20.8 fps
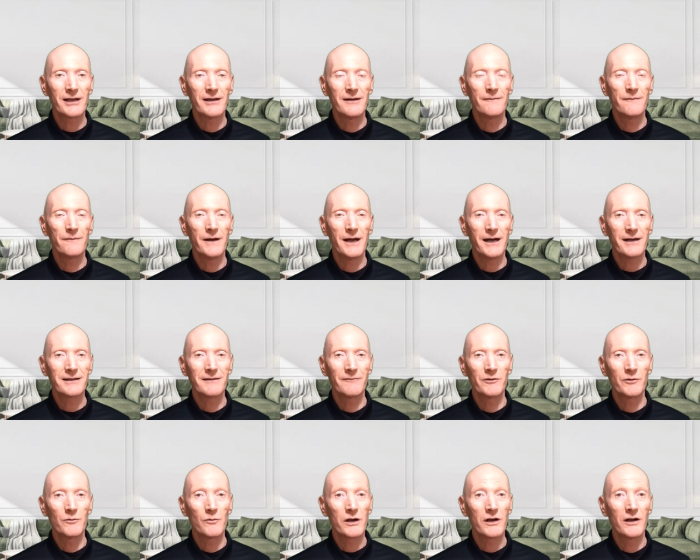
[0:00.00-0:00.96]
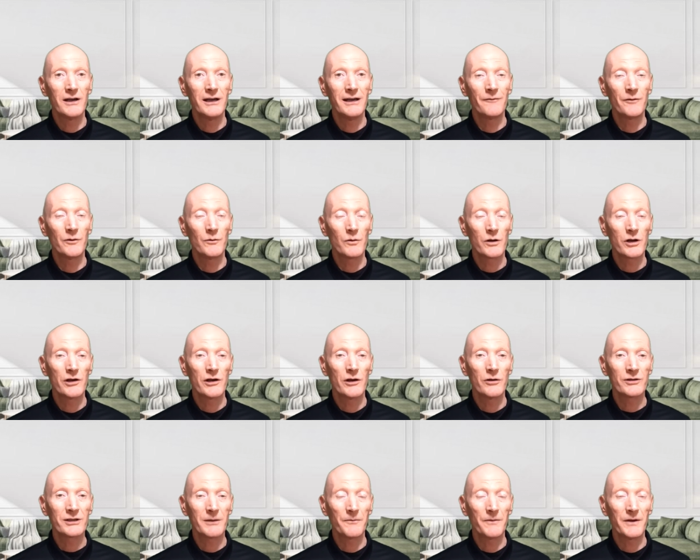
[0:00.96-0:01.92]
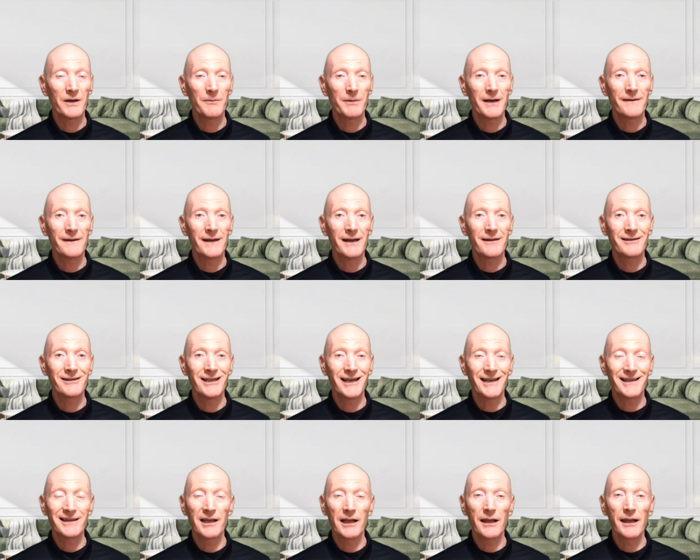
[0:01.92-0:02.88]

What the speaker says: And in fact, if you want to know something about that, check the